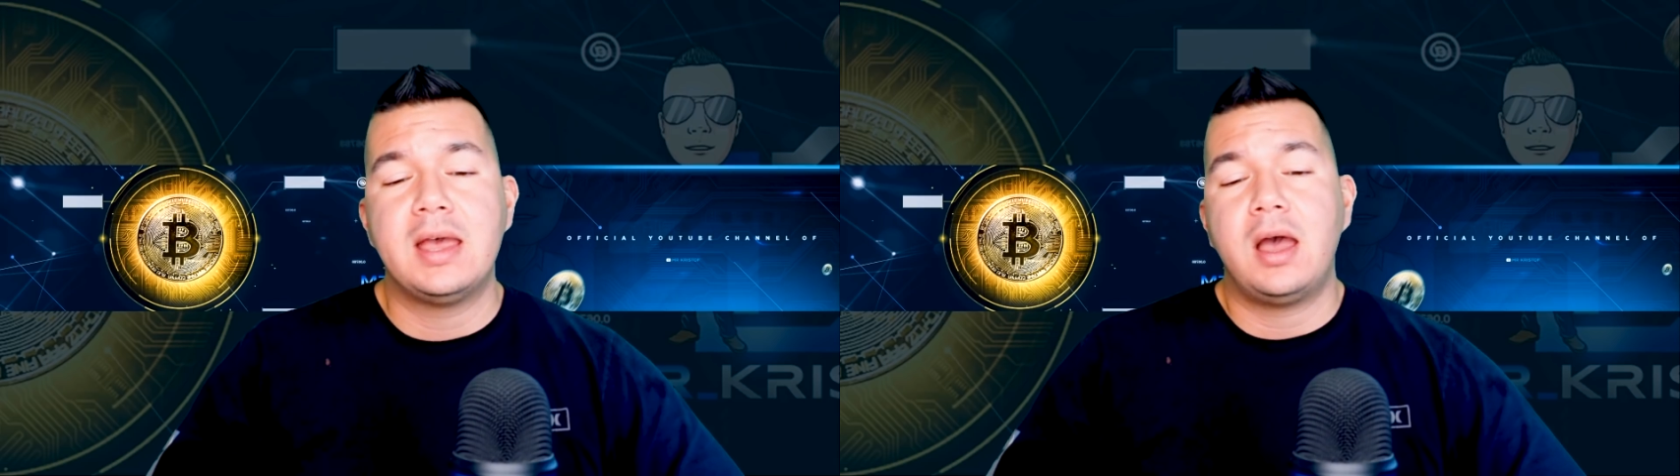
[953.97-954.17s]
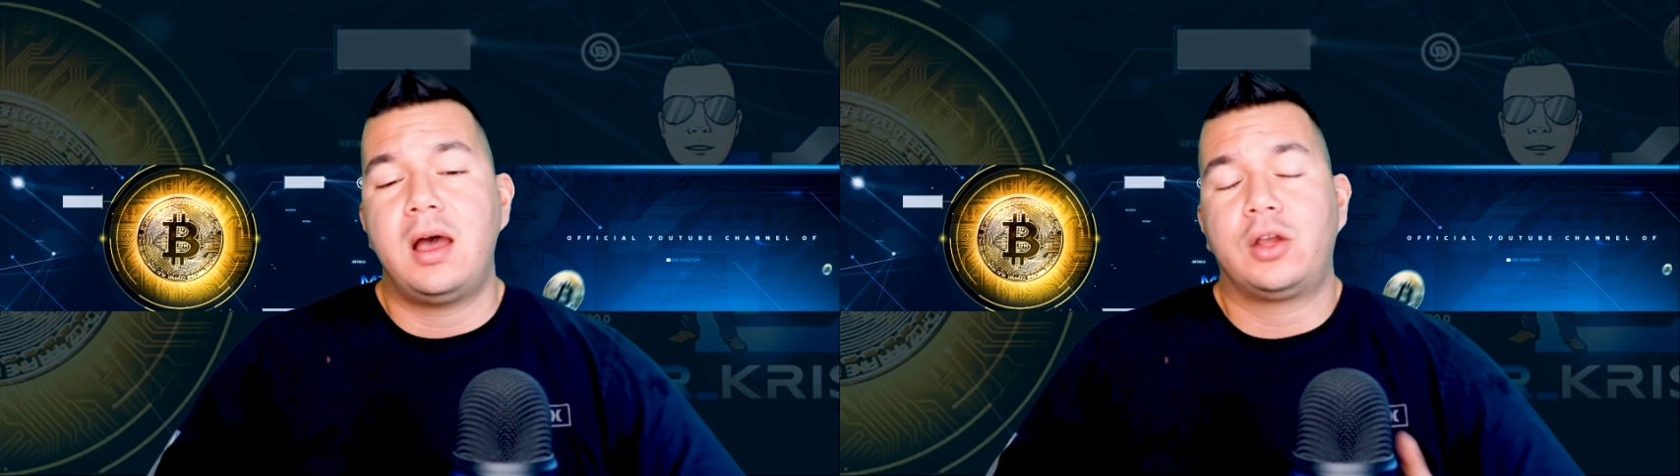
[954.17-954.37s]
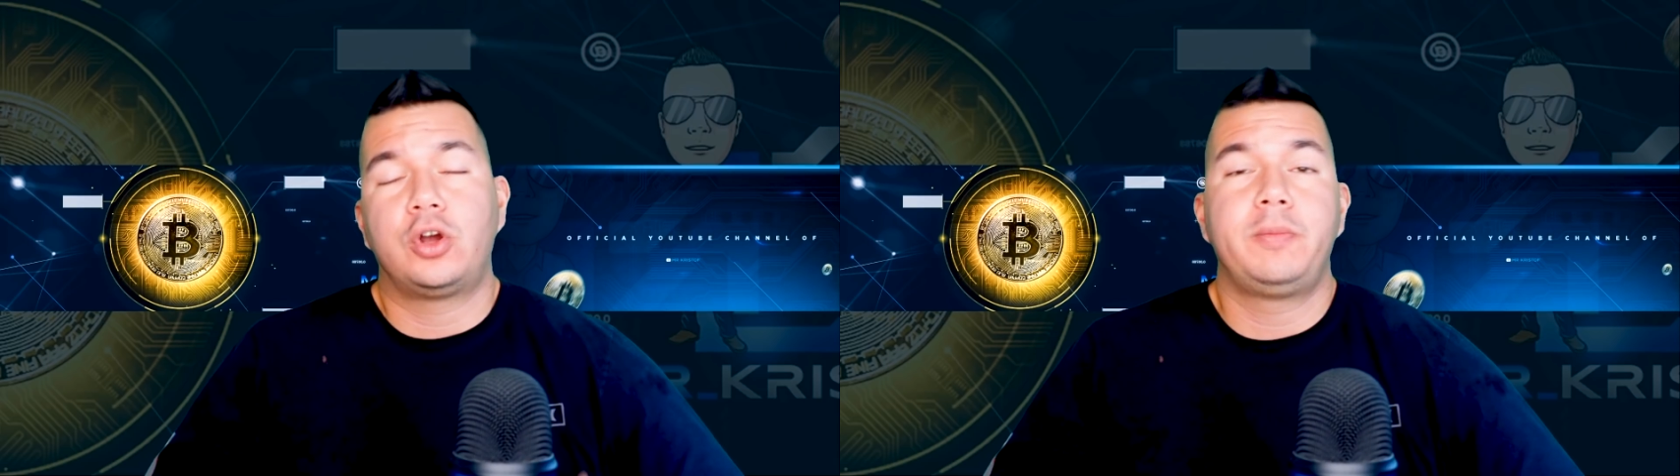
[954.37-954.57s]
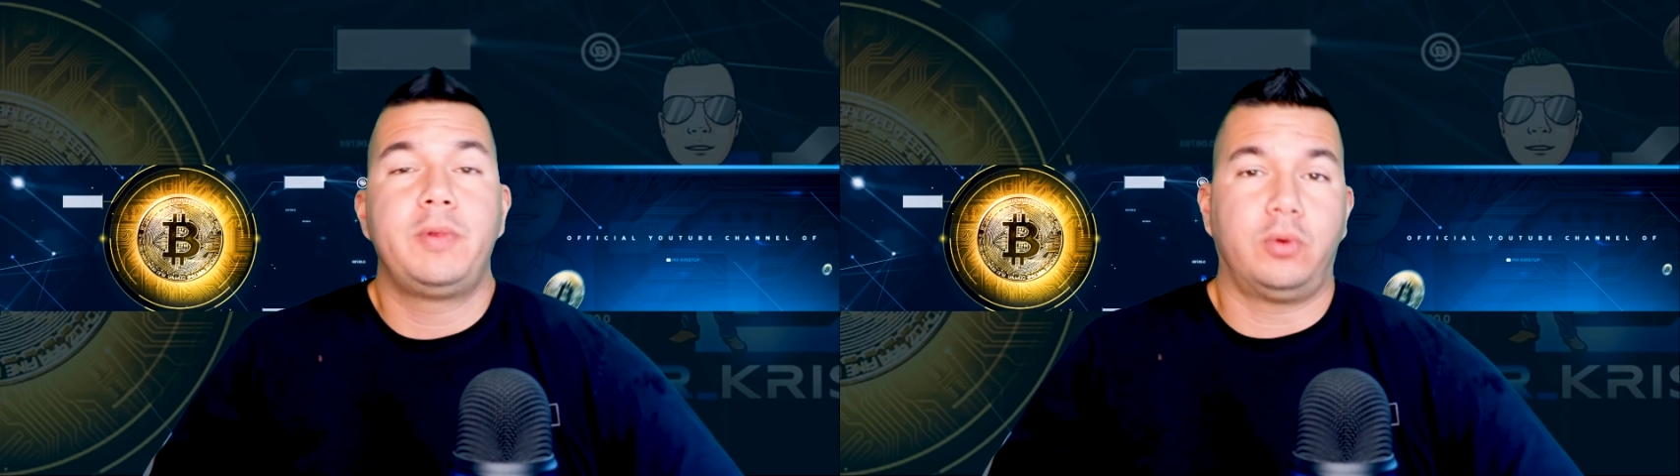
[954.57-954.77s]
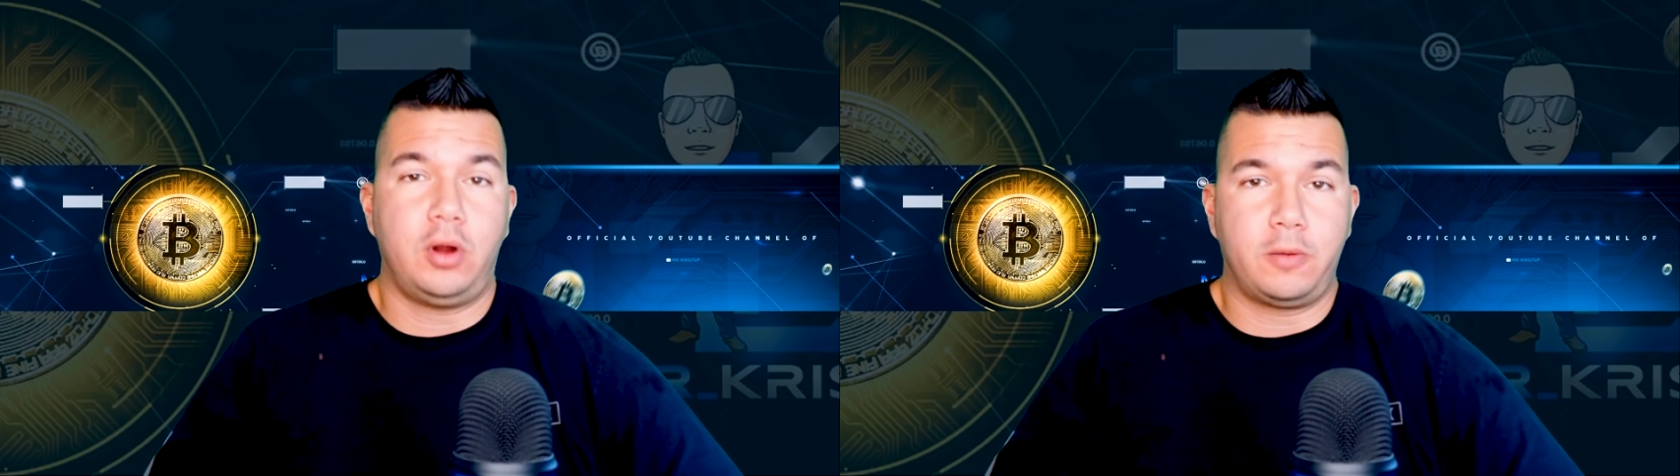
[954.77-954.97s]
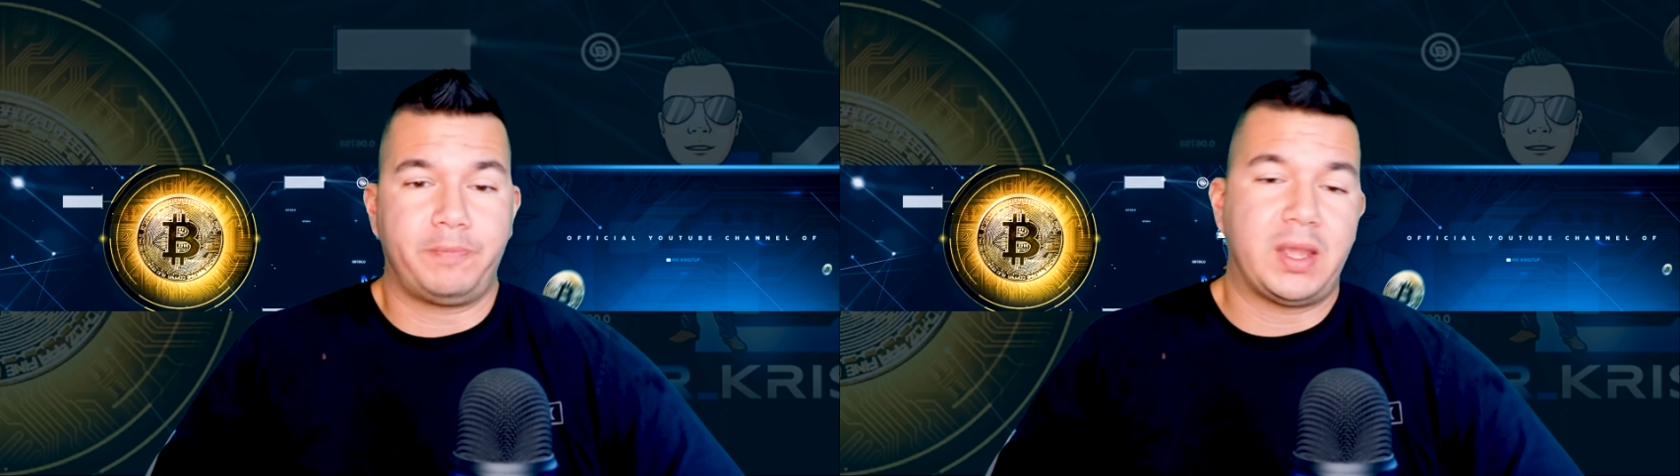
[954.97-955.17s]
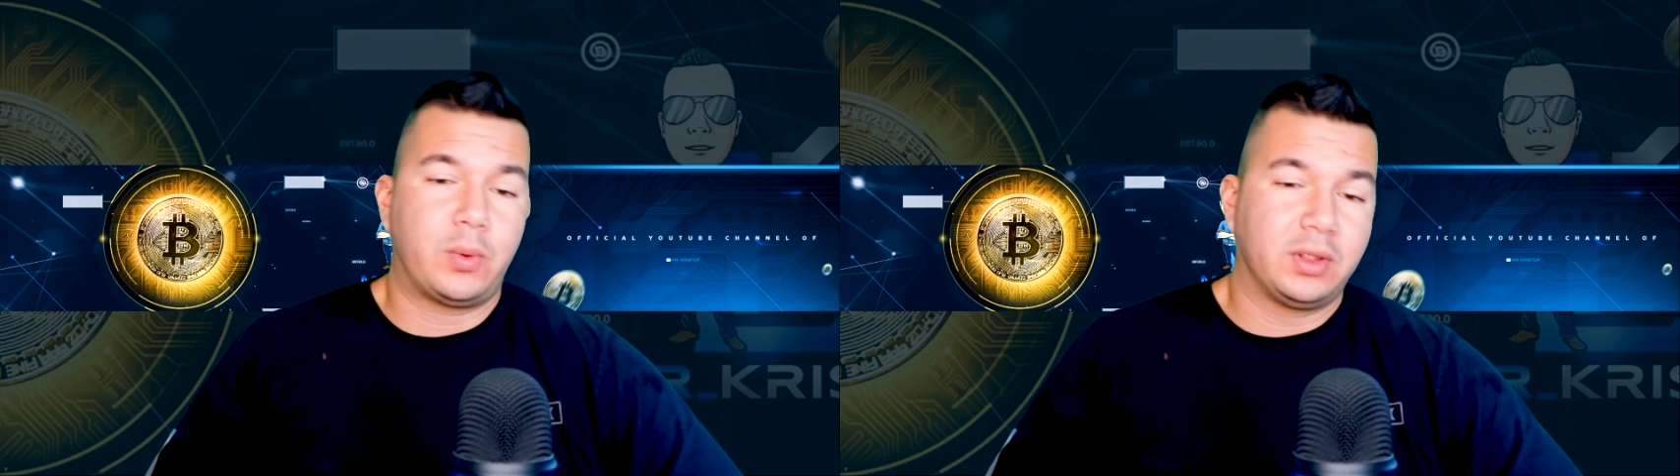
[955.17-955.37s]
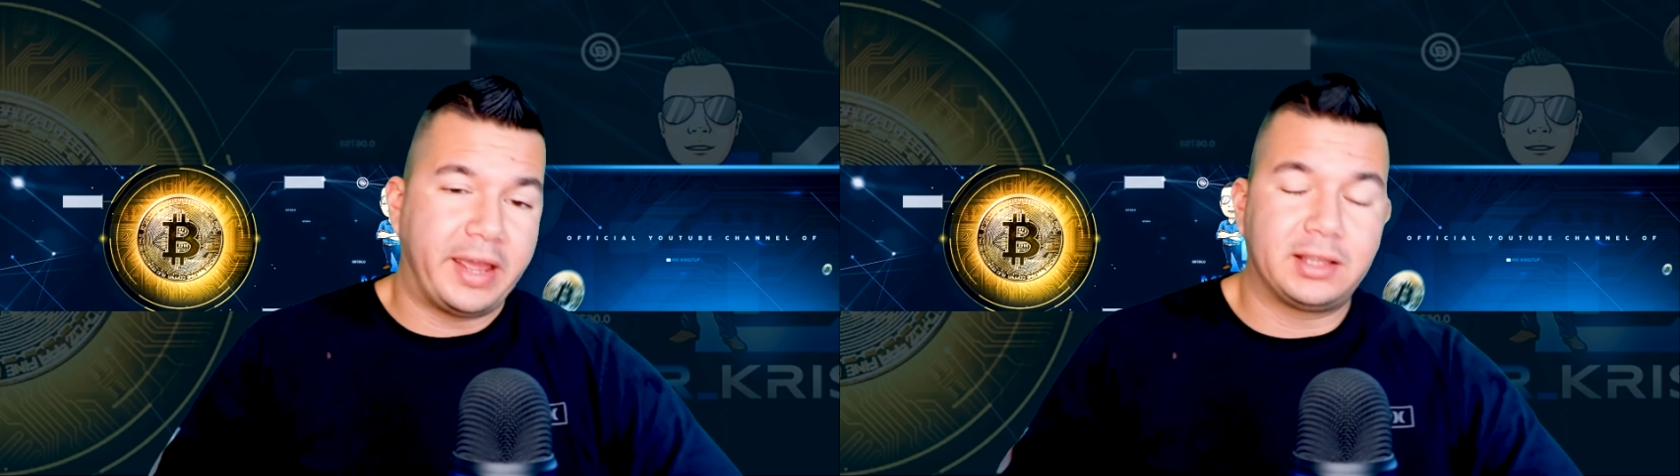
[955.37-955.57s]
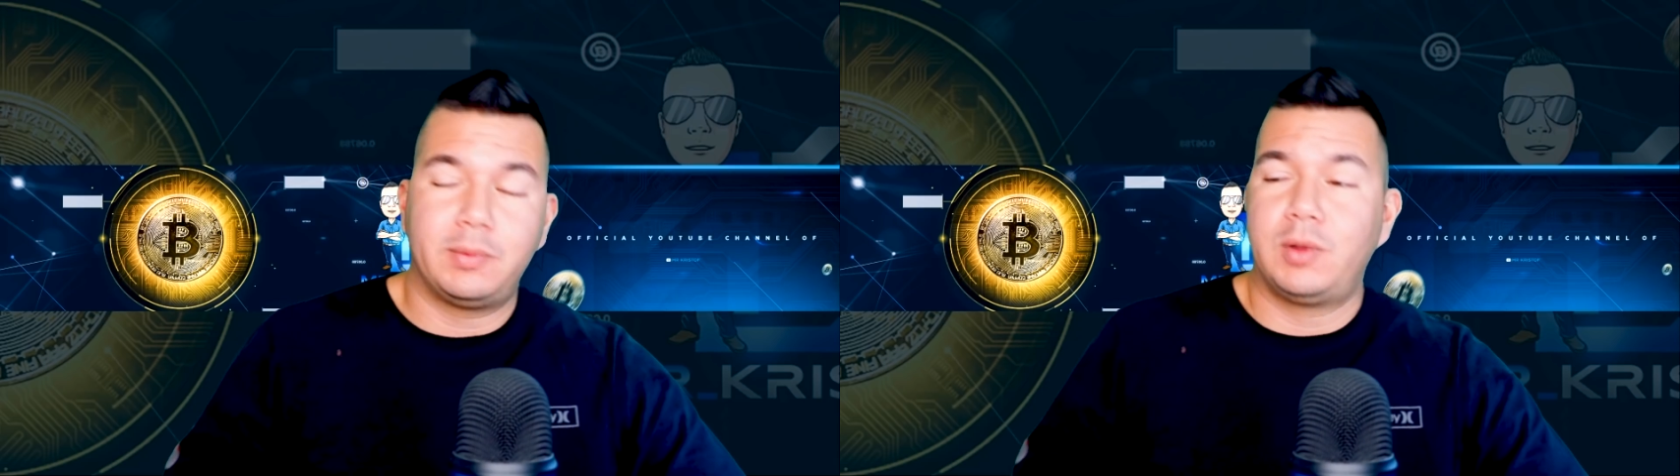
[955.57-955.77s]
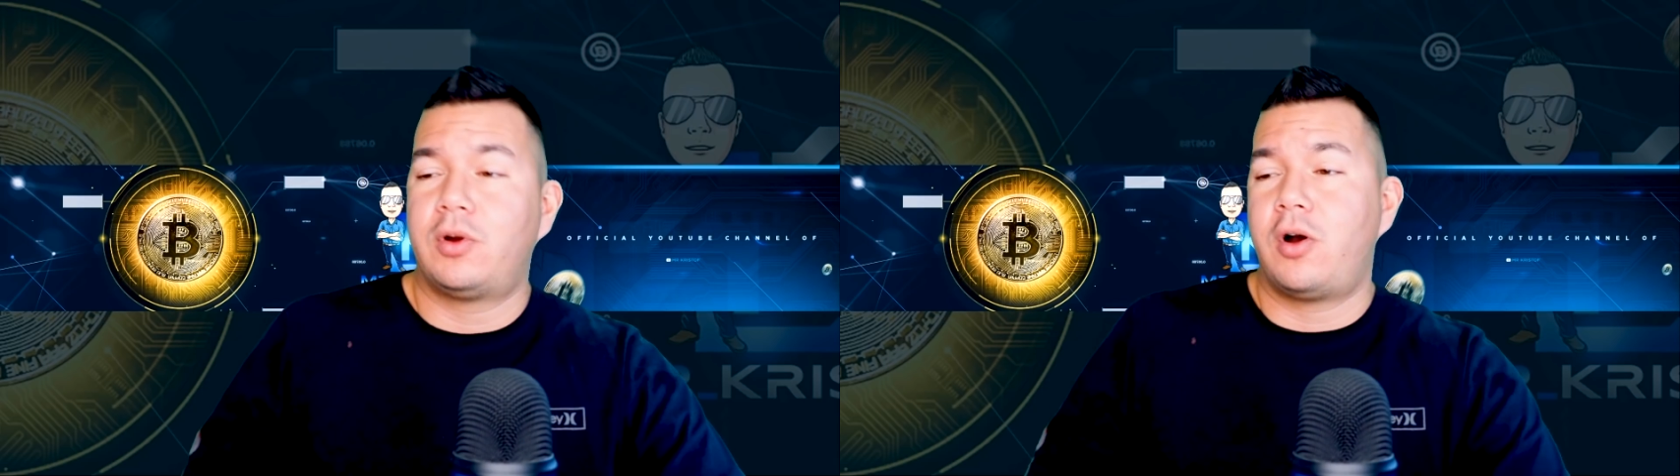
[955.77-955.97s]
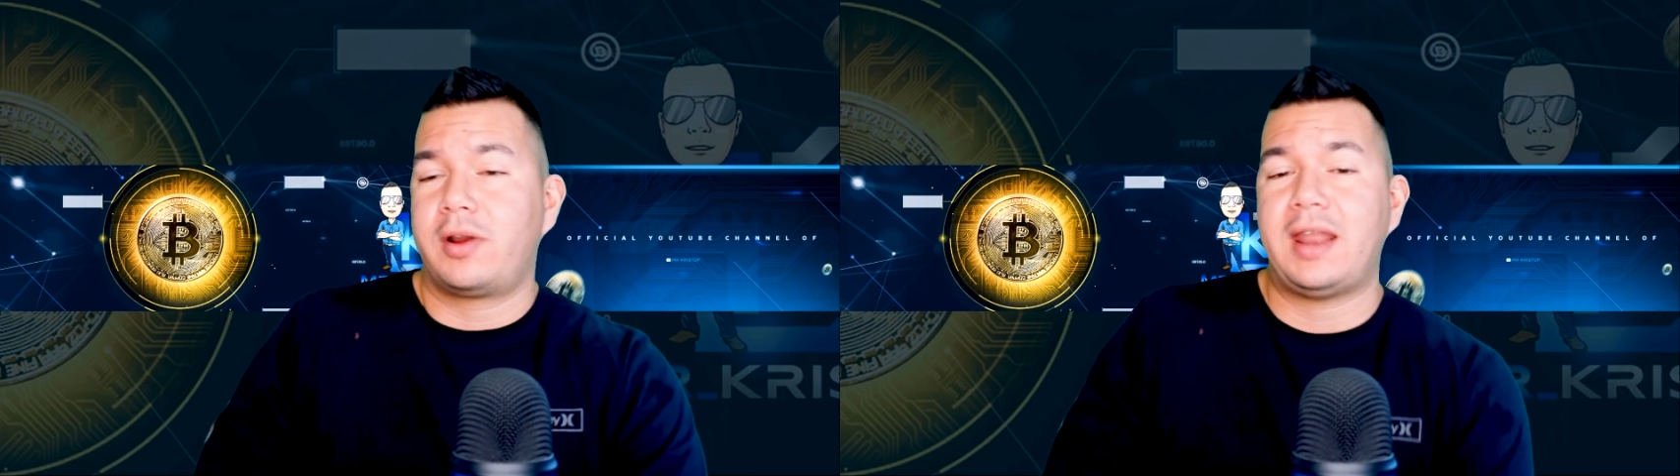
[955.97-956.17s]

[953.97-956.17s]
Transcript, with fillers: I could be wrong. I would like to be wrong.